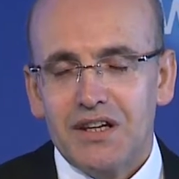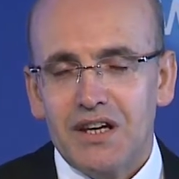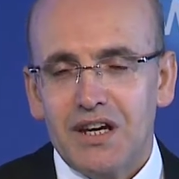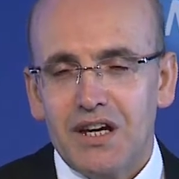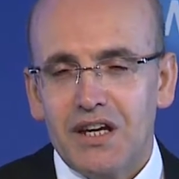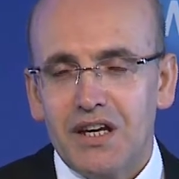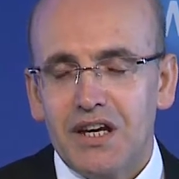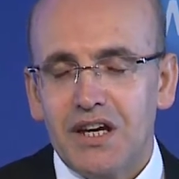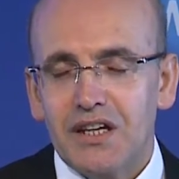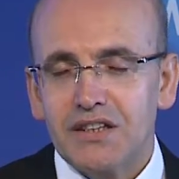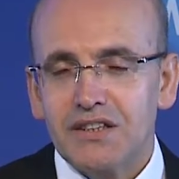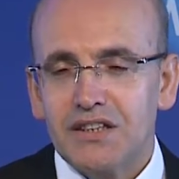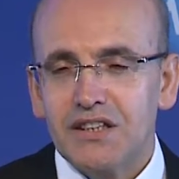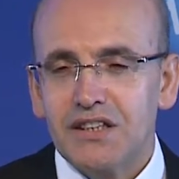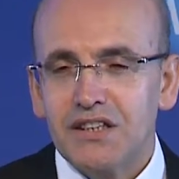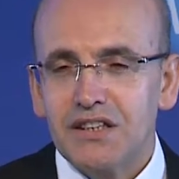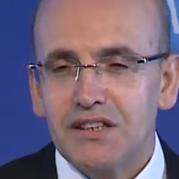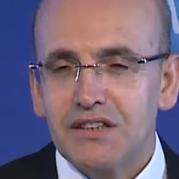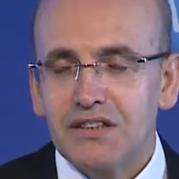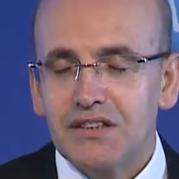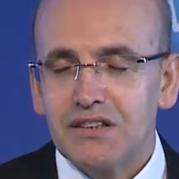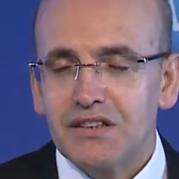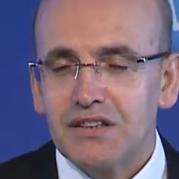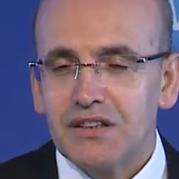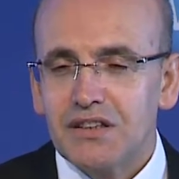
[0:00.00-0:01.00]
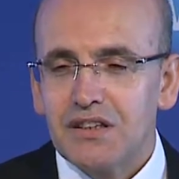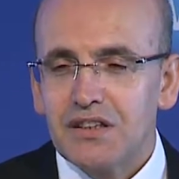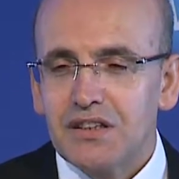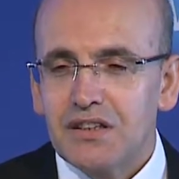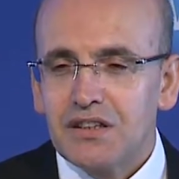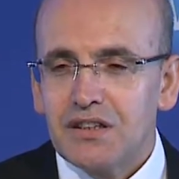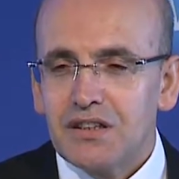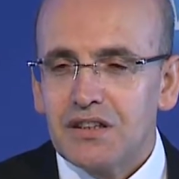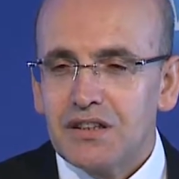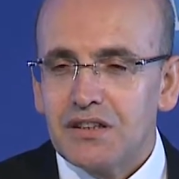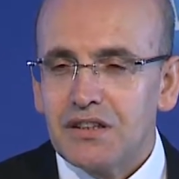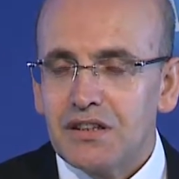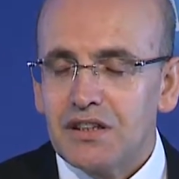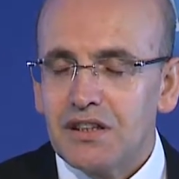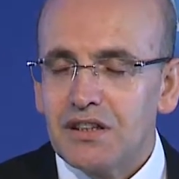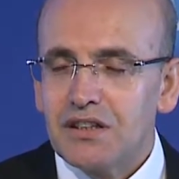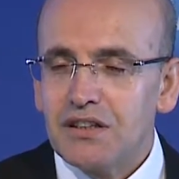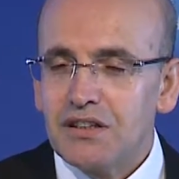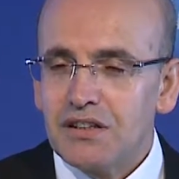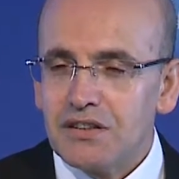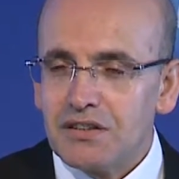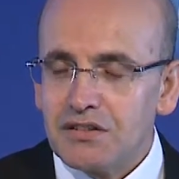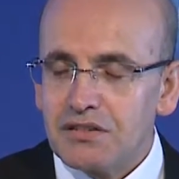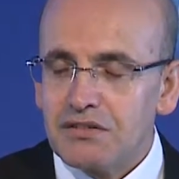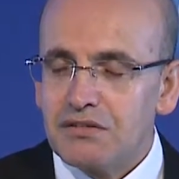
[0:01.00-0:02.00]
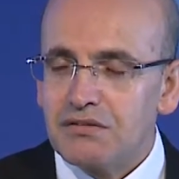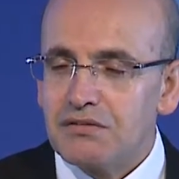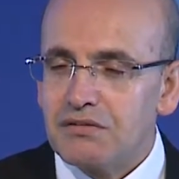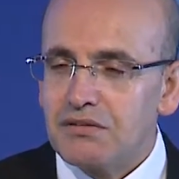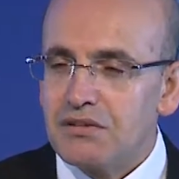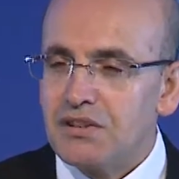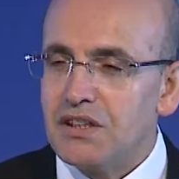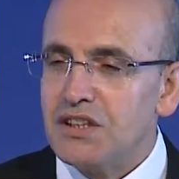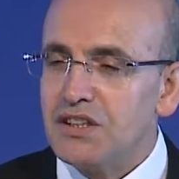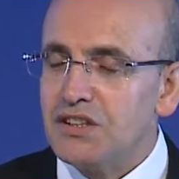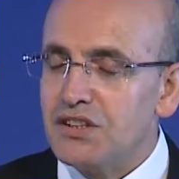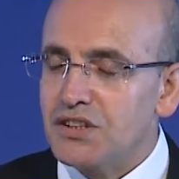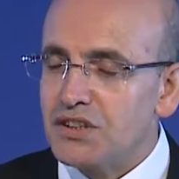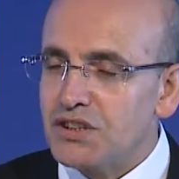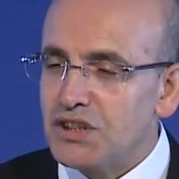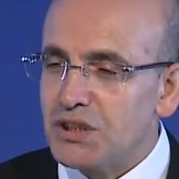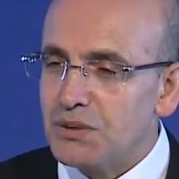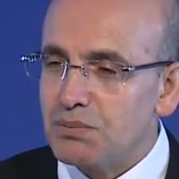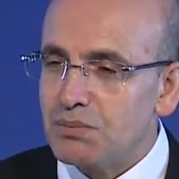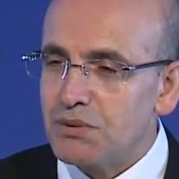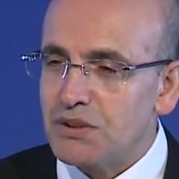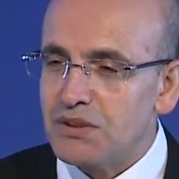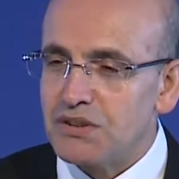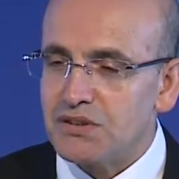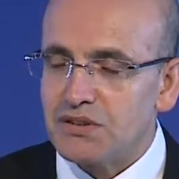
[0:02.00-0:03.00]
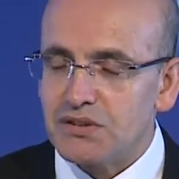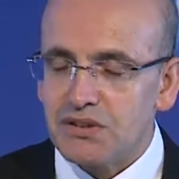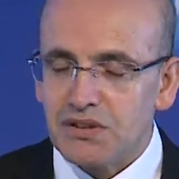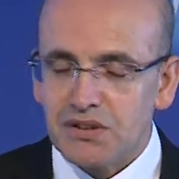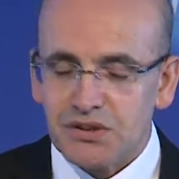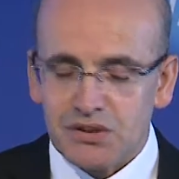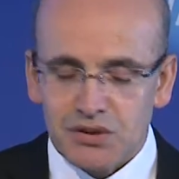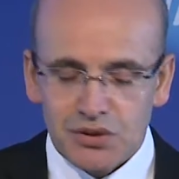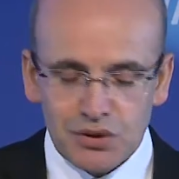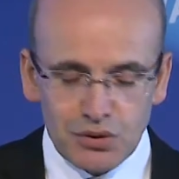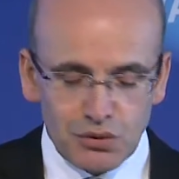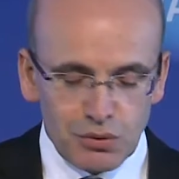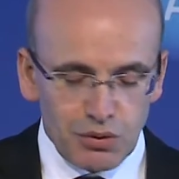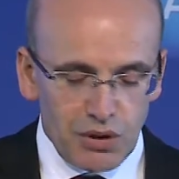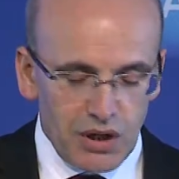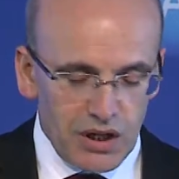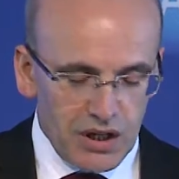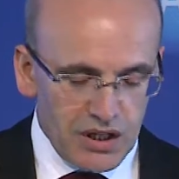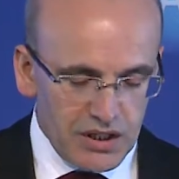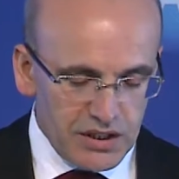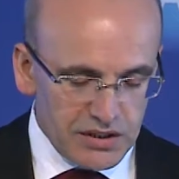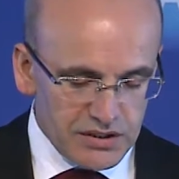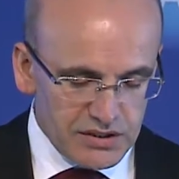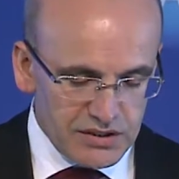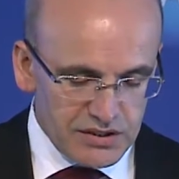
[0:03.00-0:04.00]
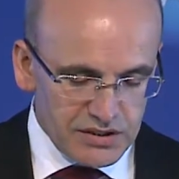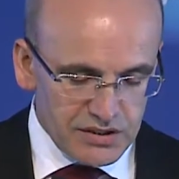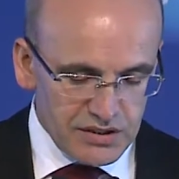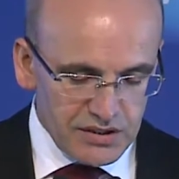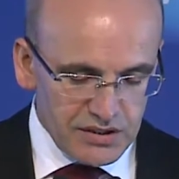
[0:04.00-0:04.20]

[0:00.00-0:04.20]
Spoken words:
And I think here leadership is required.